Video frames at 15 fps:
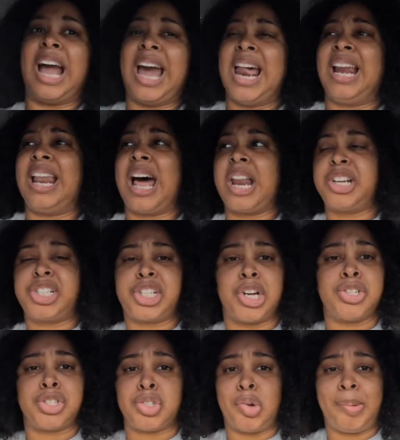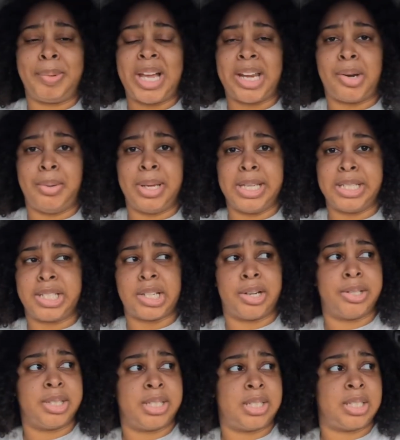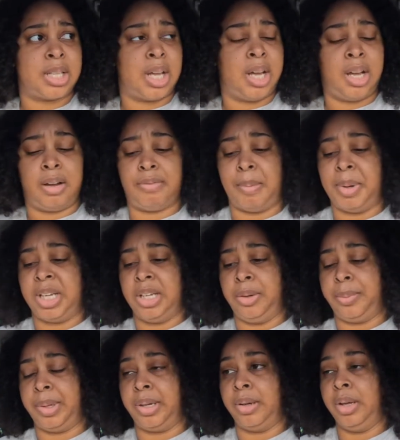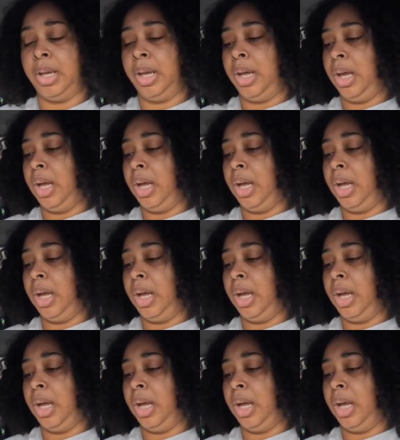I got a lot of shirts. Normally, I don't get shirts uh, from the Goodwill.